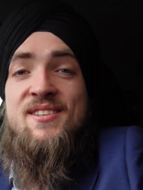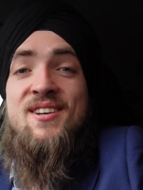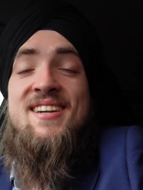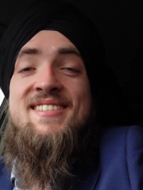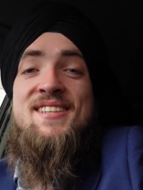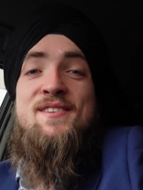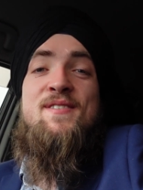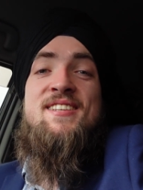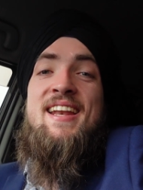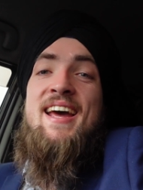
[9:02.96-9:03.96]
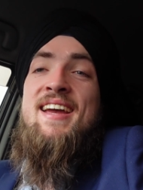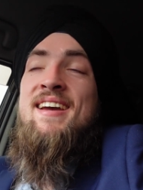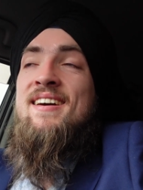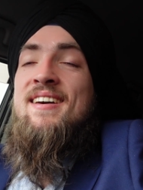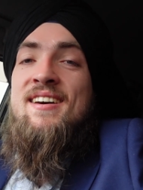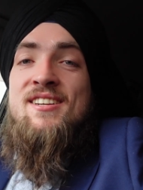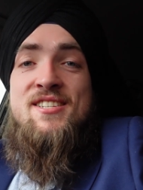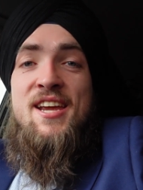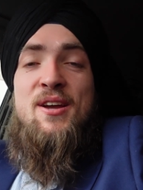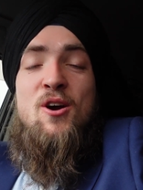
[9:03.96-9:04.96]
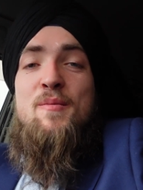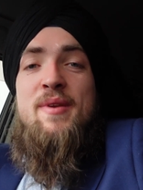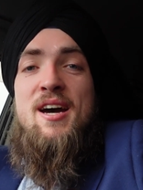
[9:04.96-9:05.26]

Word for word: So guys, that's it for today just heading home